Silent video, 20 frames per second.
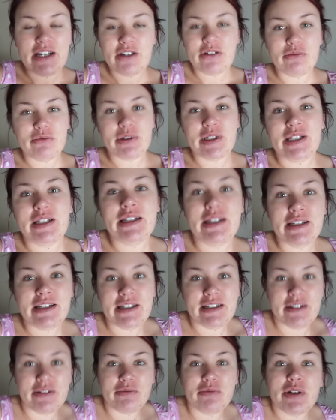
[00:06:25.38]

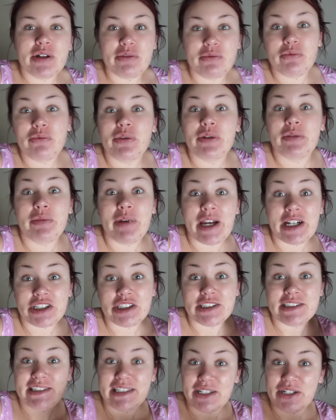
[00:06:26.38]
when we
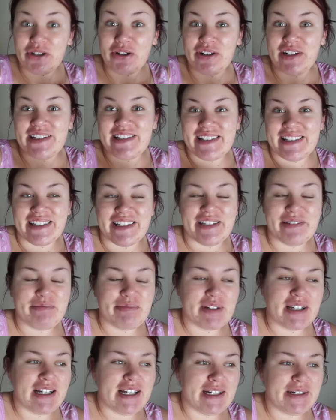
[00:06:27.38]
actually did go to
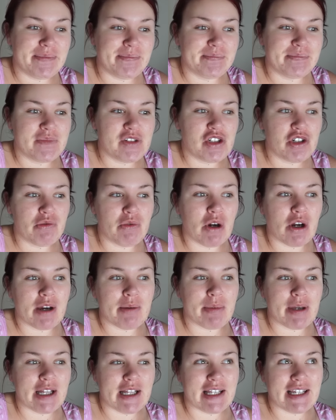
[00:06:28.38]
sleep, she woke
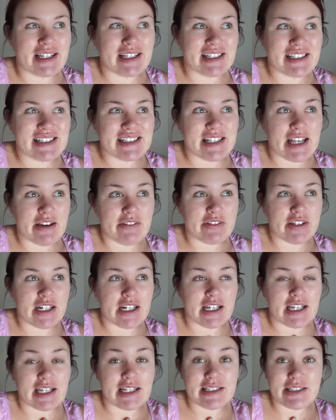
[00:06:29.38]
up at like 7
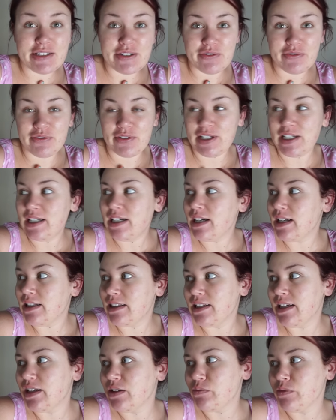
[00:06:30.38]
again to feed,
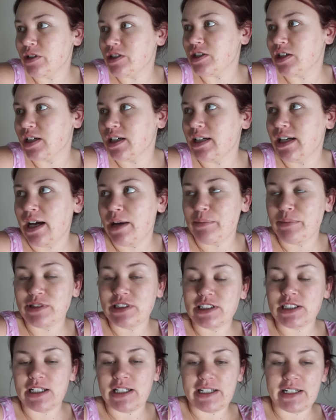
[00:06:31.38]
and then we took a nap
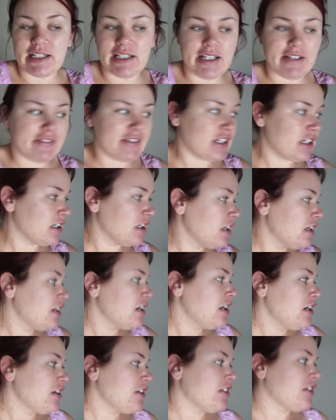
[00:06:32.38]
until like 11.
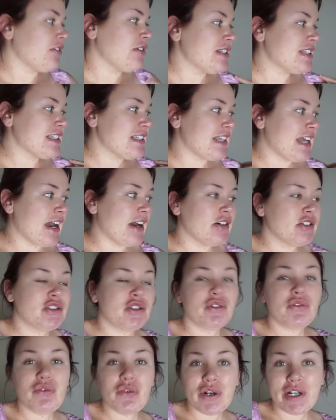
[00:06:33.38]
So it's now
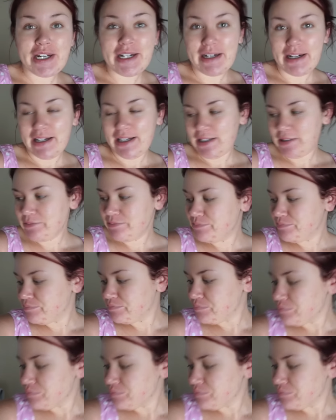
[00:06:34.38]
2:49,